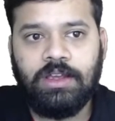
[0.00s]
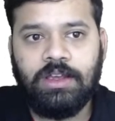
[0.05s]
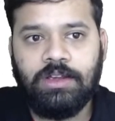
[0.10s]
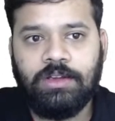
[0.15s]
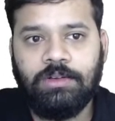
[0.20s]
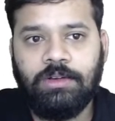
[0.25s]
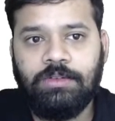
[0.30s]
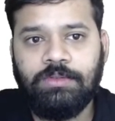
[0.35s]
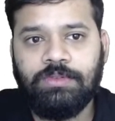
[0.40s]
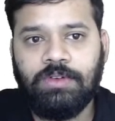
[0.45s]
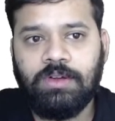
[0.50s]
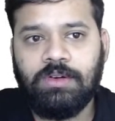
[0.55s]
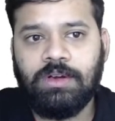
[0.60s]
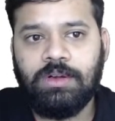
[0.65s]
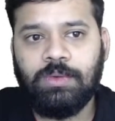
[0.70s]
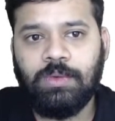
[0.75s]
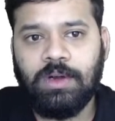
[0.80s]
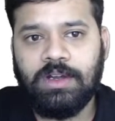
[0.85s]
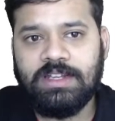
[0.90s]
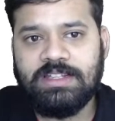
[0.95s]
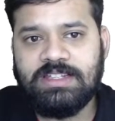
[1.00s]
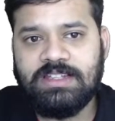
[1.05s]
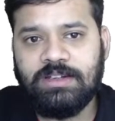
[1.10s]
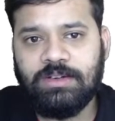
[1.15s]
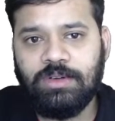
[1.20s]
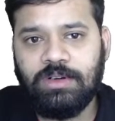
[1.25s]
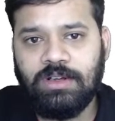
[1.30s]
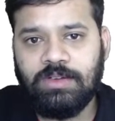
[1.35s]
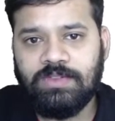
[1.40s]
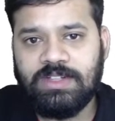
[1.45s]
Going forward, what is the
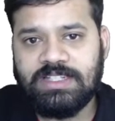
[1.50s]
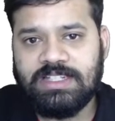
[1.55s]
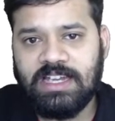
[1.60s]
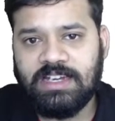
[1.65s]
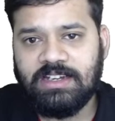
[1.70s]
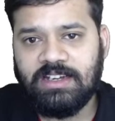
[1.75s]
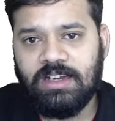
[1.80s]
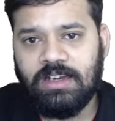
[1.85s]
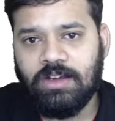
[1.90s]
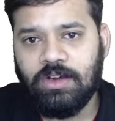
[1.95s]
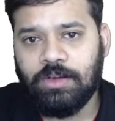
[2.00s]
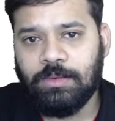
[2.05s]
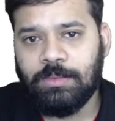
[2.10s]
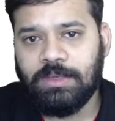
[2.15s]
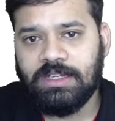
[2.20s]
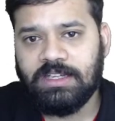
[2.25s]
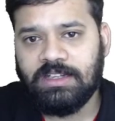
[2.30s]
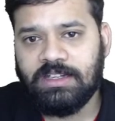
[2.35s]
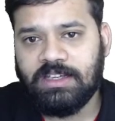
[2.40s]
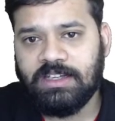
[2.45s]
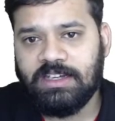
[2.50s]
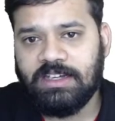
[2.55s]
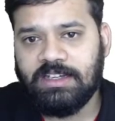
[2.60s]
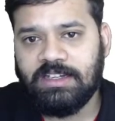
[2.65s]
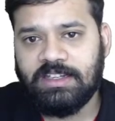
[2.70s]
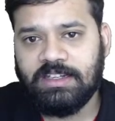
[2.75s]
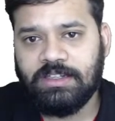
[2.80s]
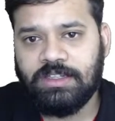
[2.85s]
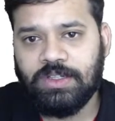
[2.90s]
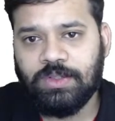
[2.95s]
role of the central government in
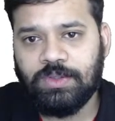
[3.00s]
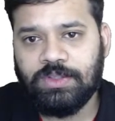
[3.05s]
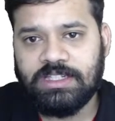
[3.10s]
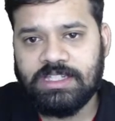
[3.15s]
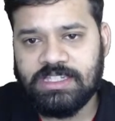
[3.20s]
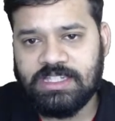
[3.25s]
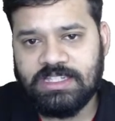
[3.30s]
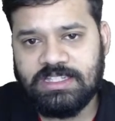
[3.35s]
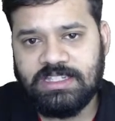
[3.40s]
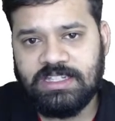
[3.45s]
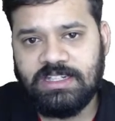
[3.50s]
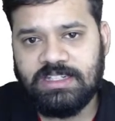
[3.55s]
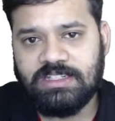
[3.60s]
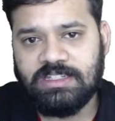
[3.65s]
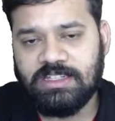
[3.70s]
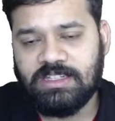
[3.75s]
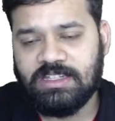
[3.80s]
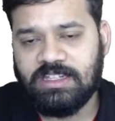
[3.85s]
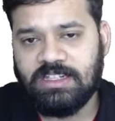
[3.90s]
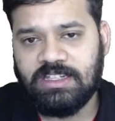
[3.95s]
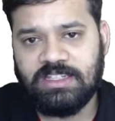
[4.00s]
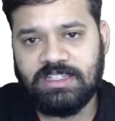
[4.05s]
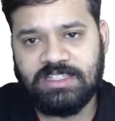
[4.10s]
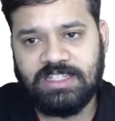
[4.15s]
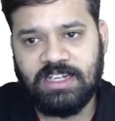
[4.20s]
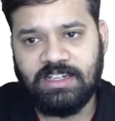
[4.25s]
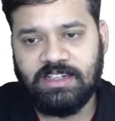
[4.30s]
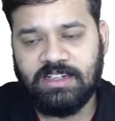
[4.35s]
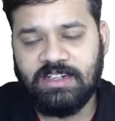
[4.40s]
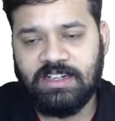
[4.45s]
creating new districts? Sir, the
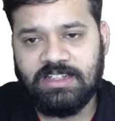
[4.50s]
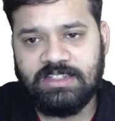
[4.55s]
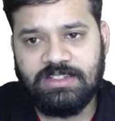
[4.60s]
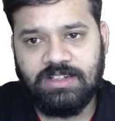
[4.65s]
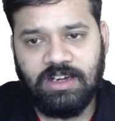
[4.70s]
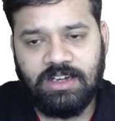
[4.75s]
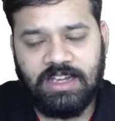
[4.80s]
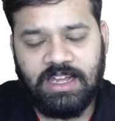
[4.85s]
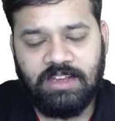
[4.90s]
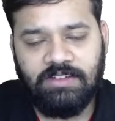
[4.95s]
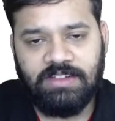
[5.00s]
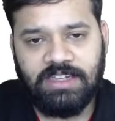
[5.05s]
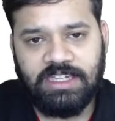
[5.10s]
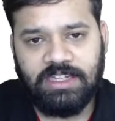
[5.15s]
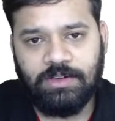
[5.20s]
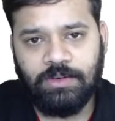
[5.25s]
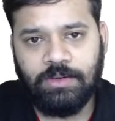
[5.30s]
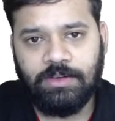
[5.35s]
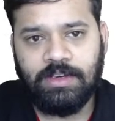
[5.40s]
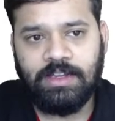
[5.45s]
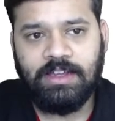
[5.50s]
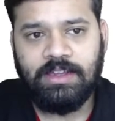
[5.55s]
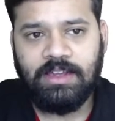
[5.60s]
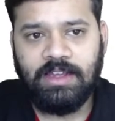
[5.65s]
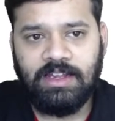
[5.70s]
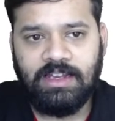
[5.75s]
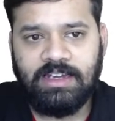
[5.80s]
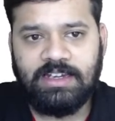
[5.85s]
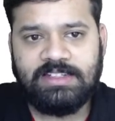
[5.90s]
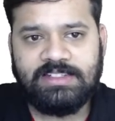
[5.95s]
center does not have any role.
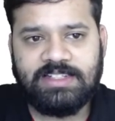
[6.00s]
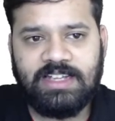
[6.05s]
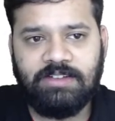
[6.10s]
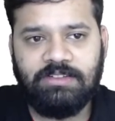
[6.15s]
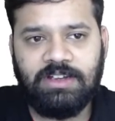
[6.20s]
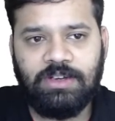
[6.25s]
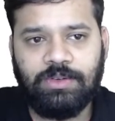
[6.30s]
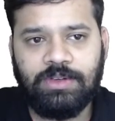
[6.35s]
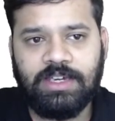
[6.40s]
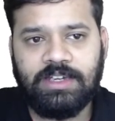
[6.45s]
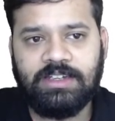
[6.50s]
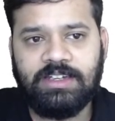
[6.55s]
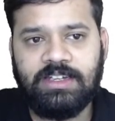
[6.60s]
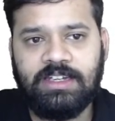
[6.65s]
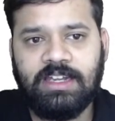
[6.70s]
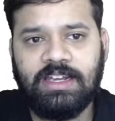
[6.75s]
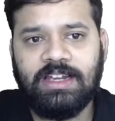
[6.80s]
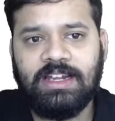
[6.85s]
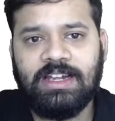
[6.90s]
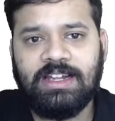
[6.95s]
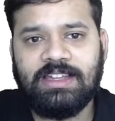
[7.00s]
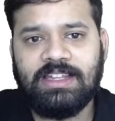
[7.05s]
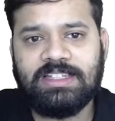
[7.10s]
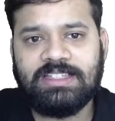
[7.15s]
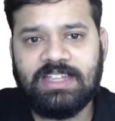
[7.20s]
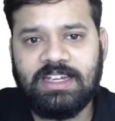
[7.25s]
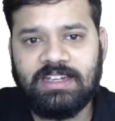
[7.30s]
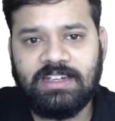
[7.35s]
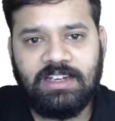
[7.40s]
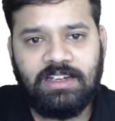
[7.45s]
Let us have a look at it. The
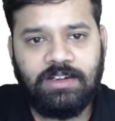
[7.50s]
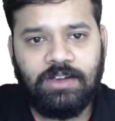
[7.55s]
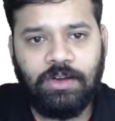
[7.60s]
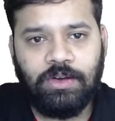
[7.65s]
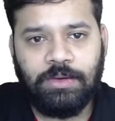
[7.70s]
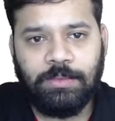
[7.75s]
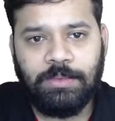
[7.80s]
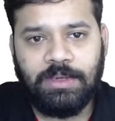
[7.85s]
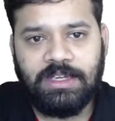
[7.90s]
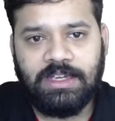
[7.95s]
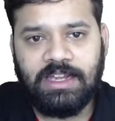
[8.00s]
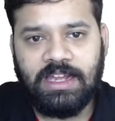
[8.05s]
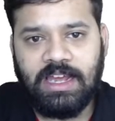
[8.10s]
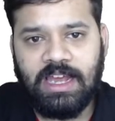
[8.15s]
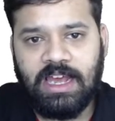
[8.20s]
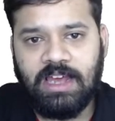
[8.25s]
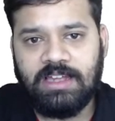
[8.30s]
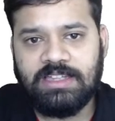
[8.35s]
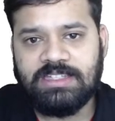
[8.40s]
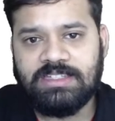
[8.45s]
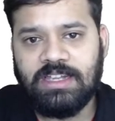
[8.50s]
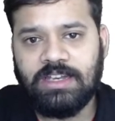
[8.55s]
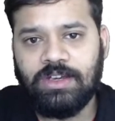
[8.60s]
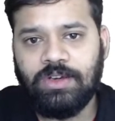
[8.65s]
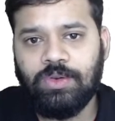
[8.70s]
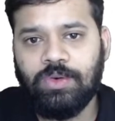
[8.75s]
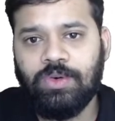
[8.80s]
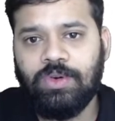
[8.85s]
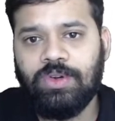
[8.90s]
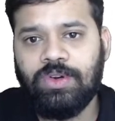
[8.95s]
central government has
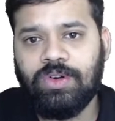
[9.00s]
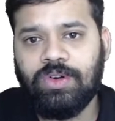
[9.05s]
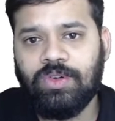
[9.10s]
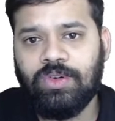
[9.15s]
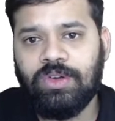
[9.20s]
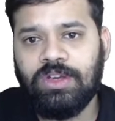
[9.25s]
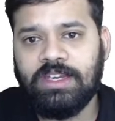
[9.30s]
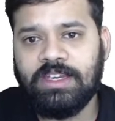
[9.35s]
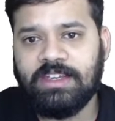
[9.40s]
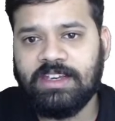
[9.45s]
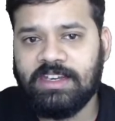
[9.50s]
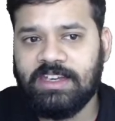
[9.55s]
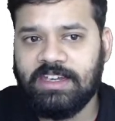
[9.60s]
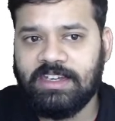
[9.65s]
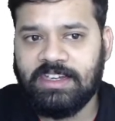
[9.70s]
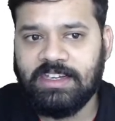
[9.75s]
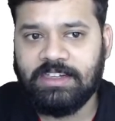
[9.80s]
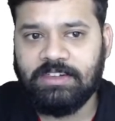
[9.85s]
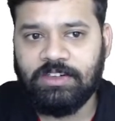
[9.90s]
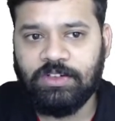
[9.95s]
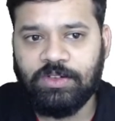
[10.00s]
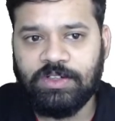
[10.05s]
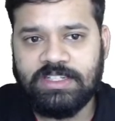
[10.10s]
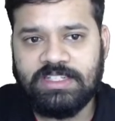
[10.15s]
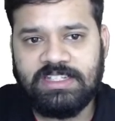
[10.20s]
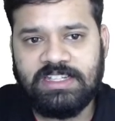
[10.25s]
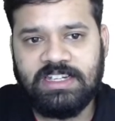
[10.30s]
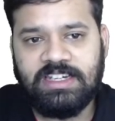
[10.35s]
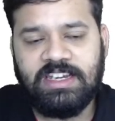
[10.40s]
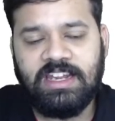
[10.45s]
no role in creating new
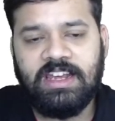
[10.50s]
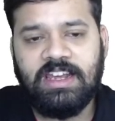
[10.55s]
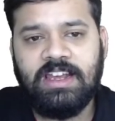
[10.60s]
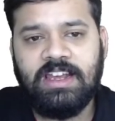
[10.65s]
district.